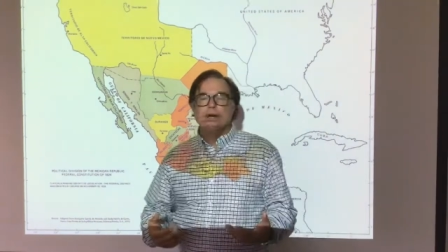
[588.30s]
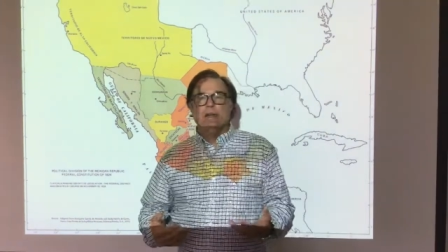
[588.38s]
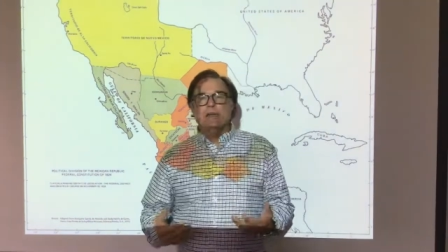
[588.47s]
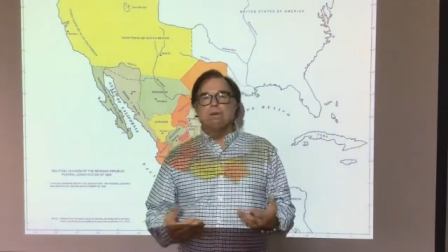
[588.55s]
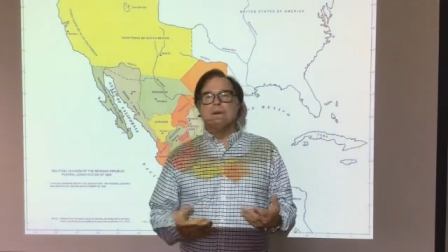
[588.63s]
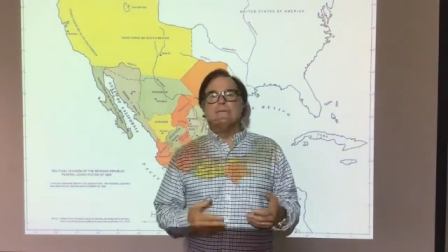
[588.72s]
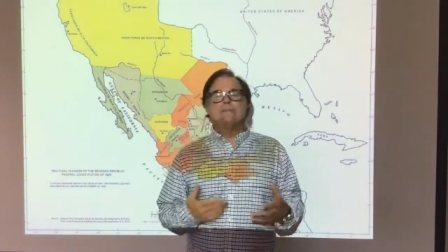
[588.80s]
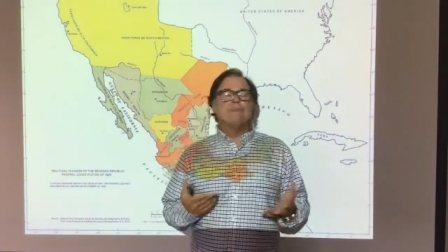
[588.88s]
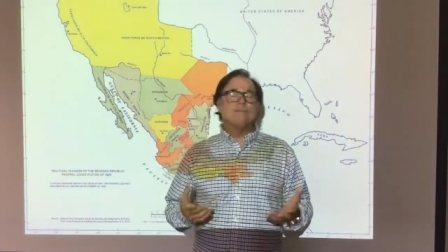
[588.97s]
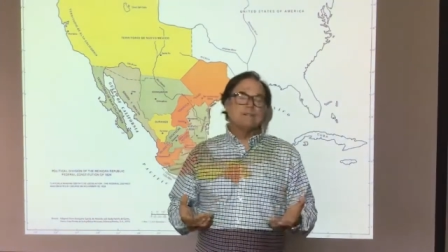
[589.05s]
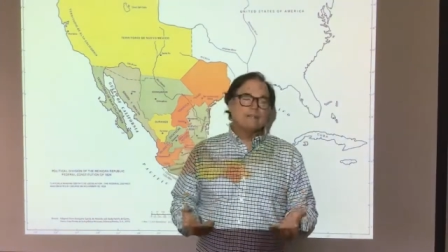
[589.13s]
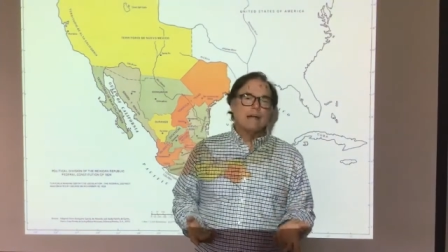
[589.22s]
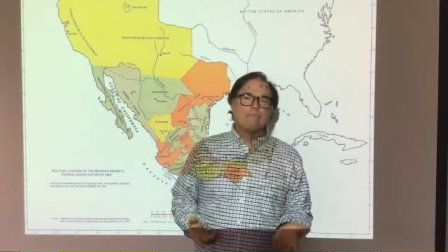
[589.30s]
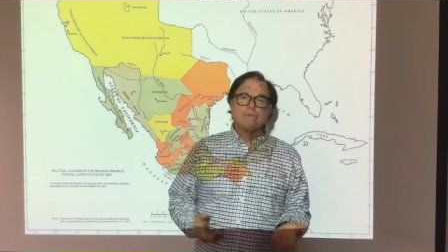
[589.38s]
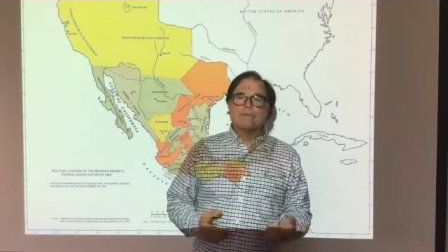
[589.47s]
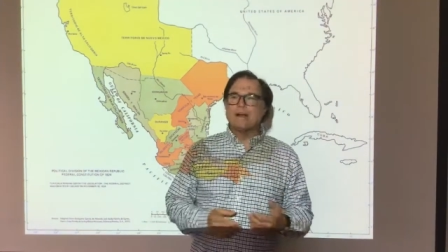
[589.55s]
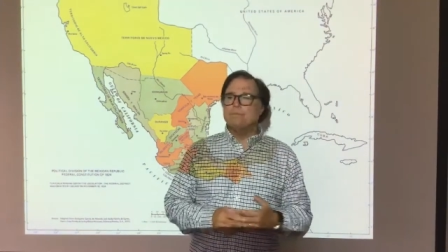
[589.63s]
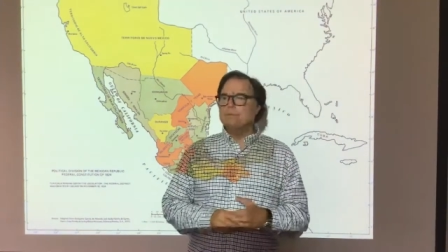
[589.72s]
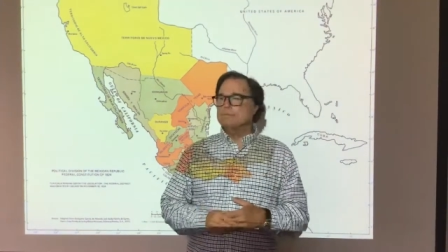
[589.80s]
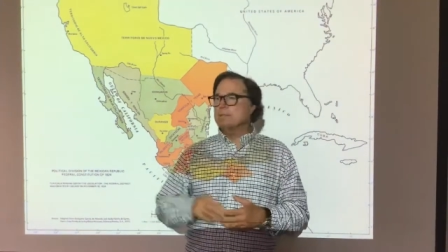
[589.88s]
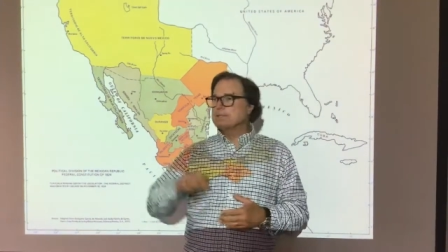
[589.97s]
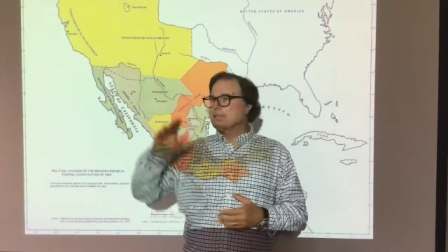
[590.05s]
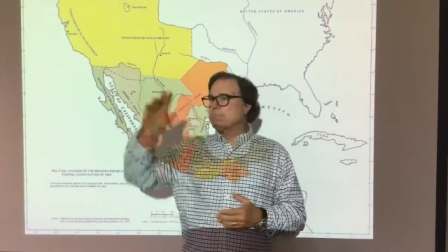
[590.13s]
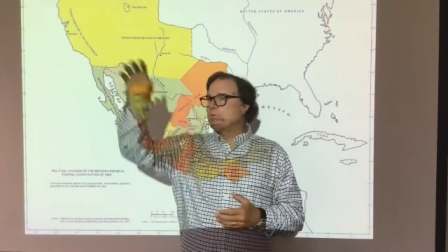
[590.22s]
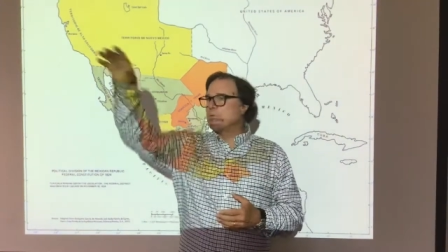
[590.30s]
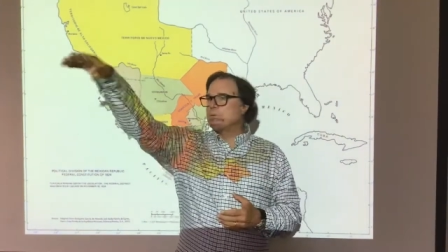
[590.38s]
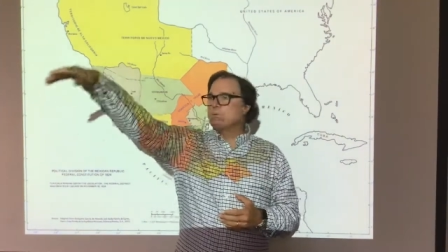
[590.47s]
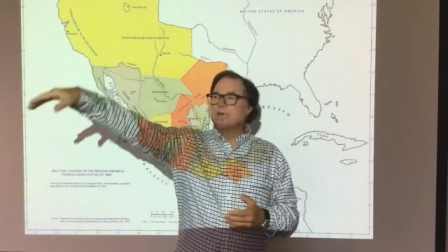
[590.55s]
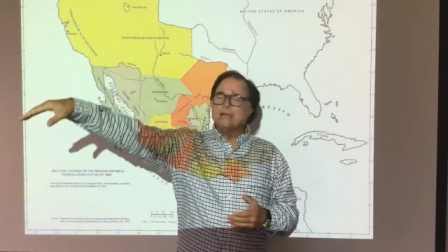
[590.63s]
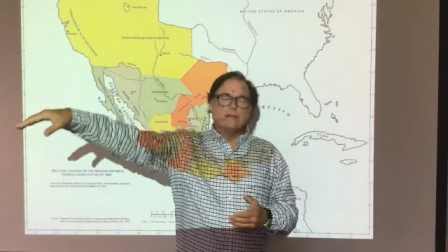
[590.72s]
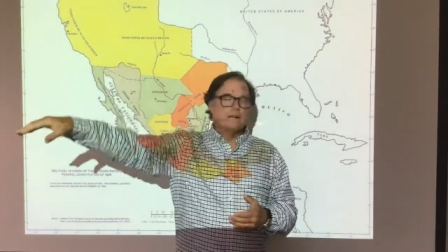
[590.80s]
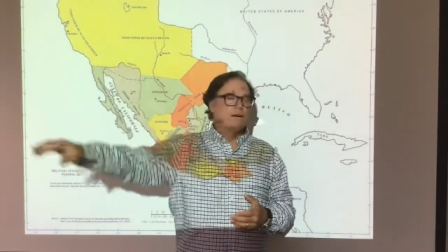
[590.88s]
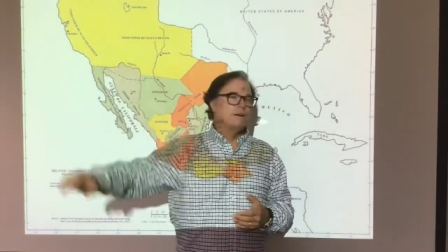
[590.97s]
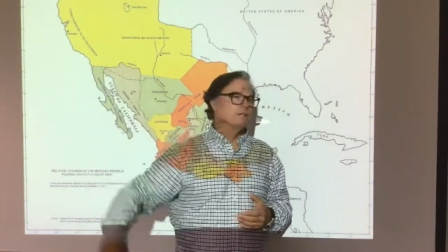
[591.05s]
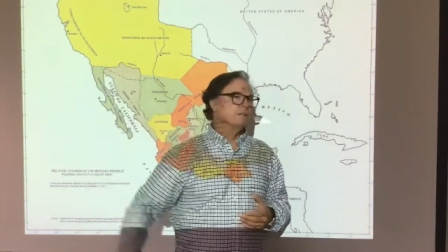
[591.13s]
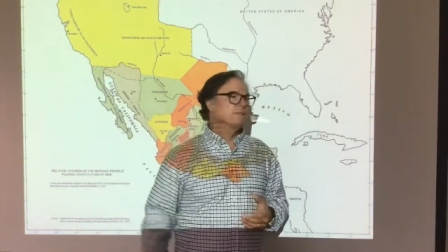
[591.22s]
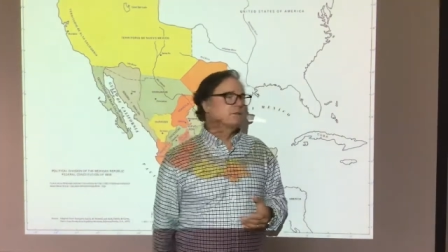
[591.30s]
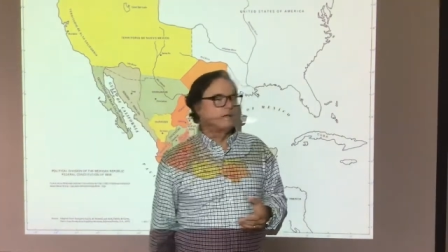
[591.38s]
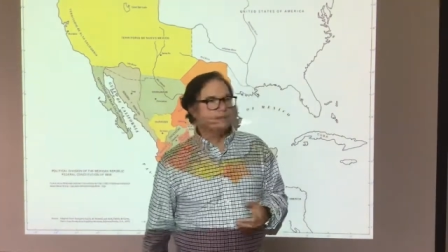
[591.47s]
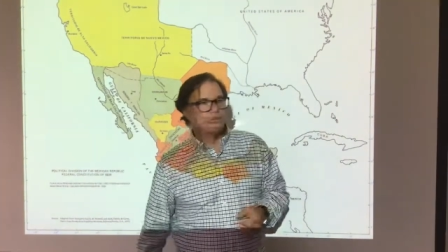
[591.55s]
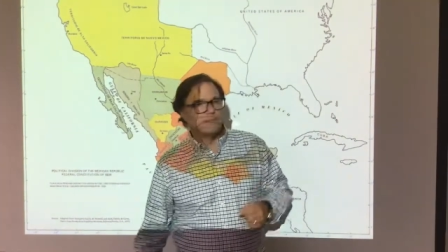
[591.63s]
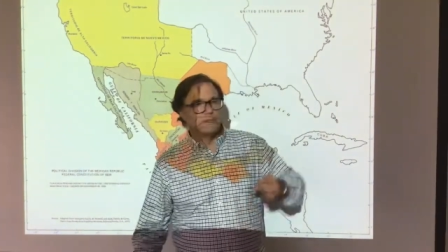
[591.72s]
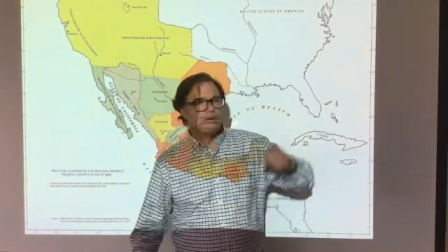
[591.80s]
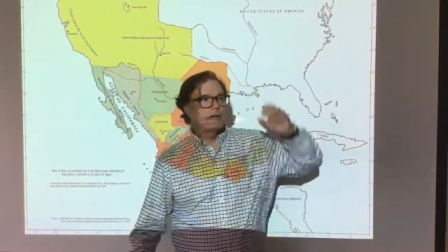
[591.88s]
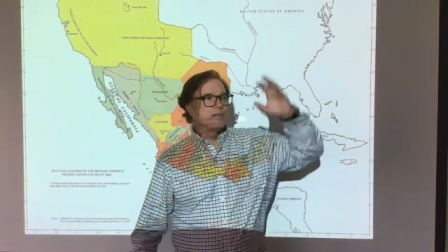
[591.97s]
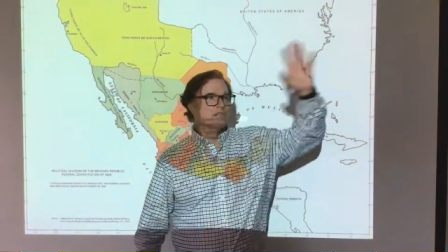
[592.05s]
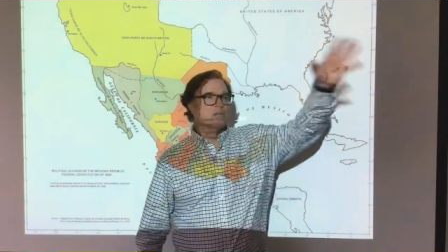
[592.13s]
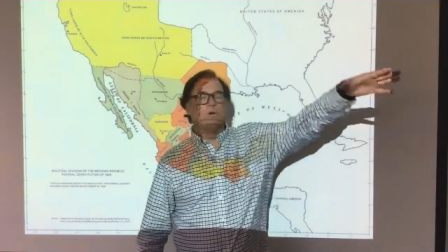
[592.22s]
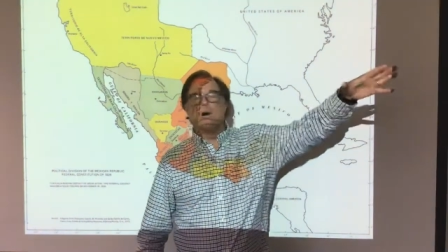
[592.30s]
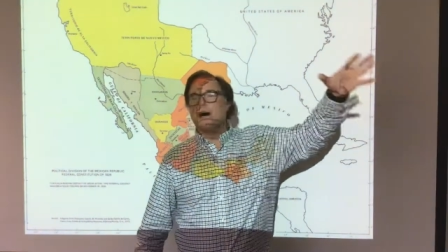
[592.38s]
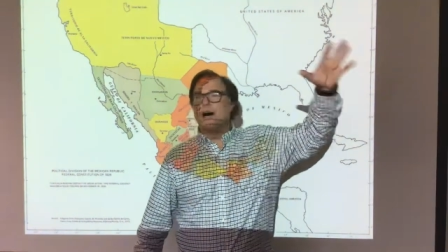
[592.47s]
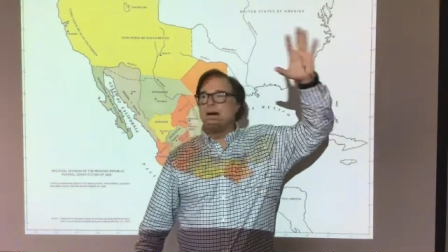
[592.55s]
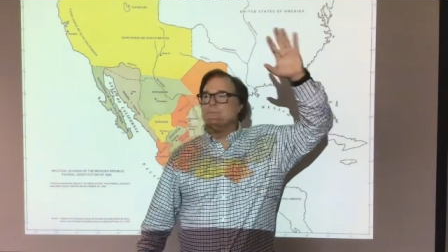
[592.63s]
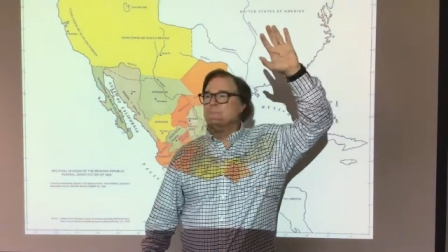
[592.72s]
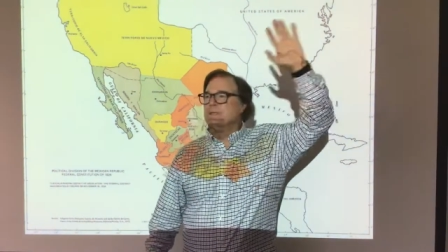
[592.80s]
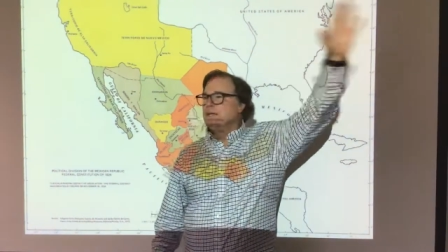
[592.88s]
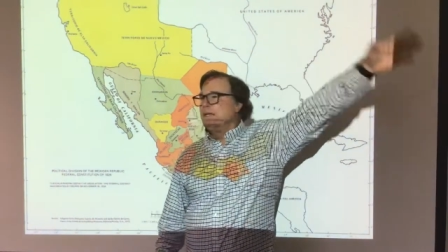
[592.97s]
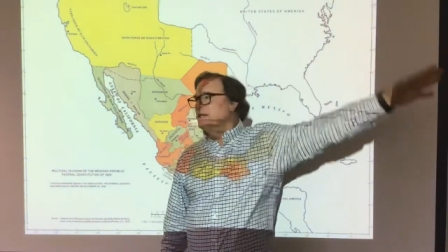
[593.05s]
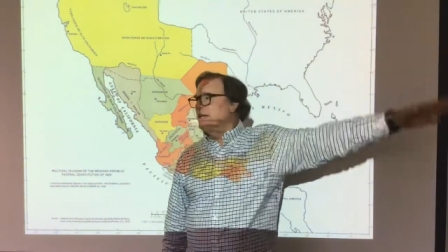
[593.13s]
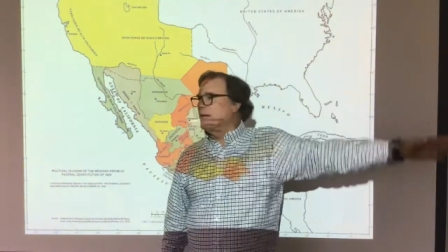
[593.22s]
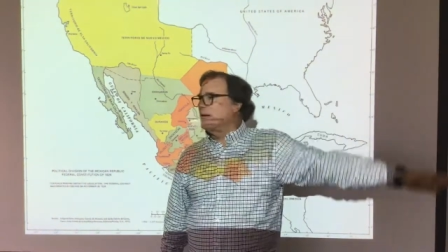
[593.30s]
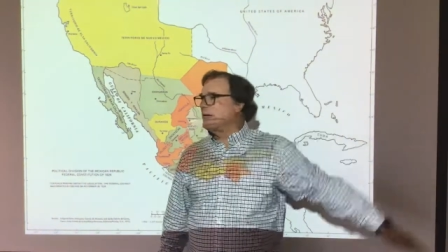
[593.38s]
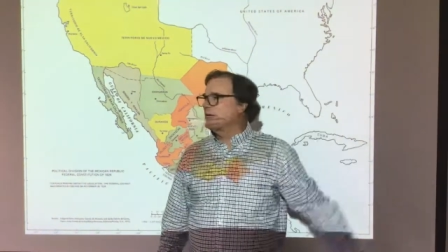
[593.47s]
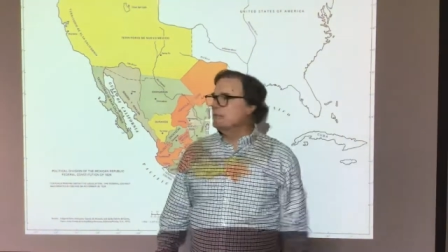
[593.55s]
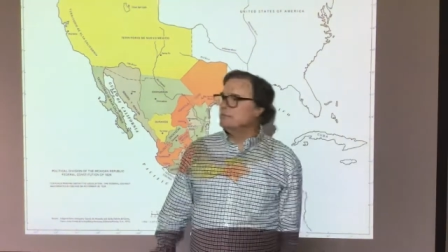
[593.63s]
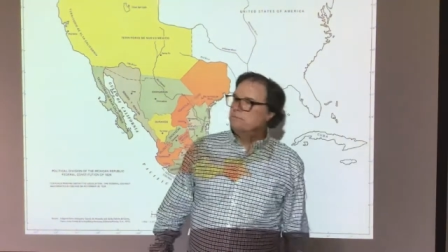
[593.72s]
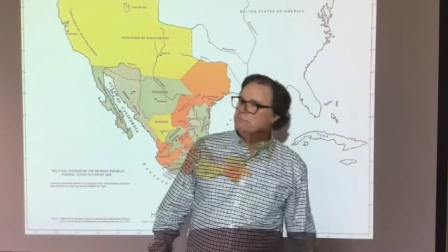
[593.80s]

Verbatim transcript: you have a different type of government, much like Puerto Rico is territory to us, Guam, uh,